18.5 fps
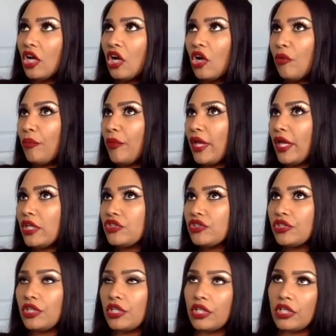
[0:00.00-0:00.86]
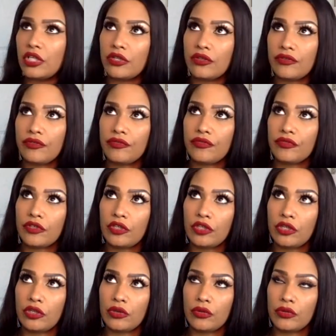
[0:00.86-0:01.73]
Imagine if, you
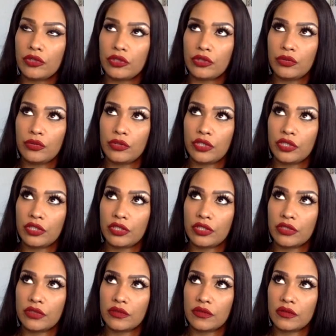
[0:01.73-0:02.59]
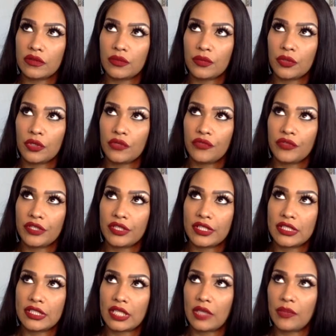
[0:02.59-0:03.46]
know, you were the perfect
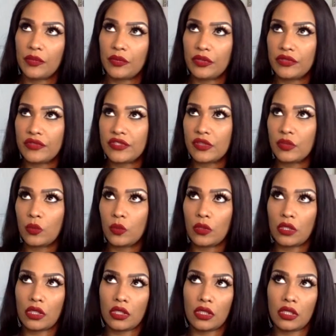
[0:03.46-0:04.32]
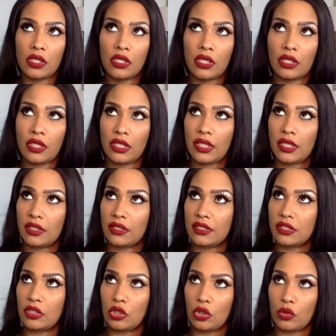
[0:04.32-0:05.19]
example of someone that,
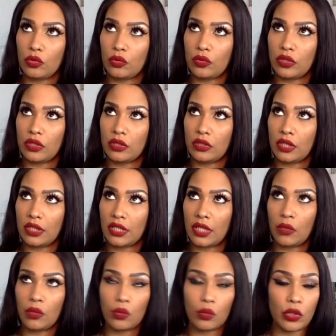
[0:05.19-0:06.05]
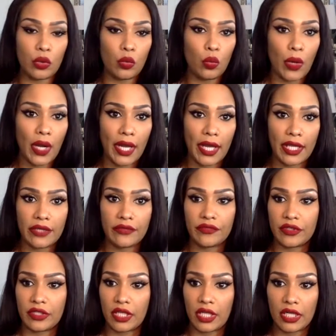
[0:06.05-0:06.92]
you know, that they would want a wife
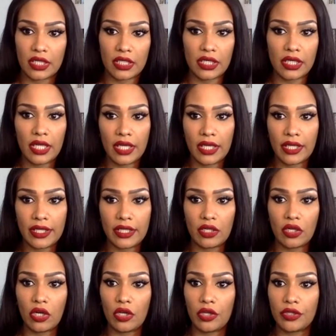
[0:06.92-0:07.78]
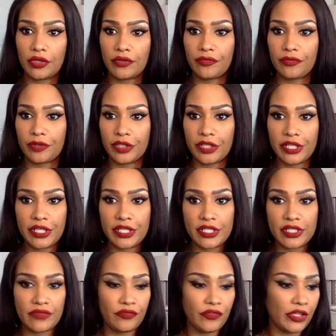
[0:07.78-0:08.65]
and da da da, and all their
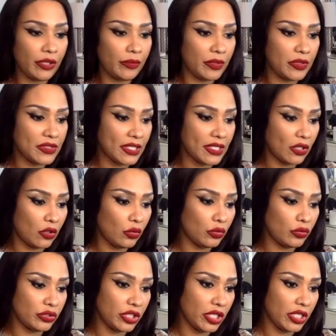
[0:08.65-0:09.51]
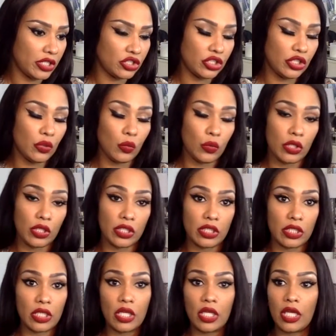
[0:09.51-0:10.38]
friends and family said, oh yeah, she the
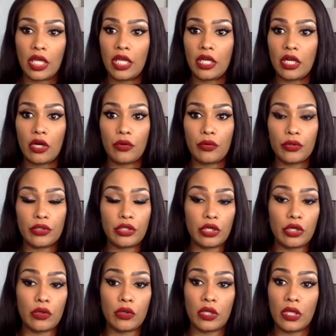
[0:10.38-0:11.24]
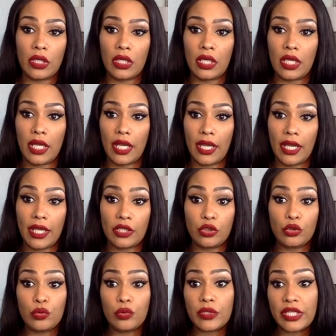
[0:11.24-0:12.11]
one, and all, you know, and
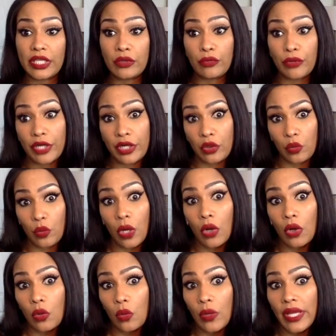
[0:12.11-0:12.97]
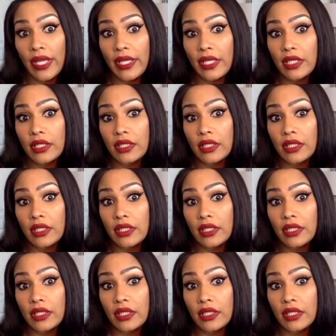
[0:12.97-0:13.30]
you were getting ready to walk away.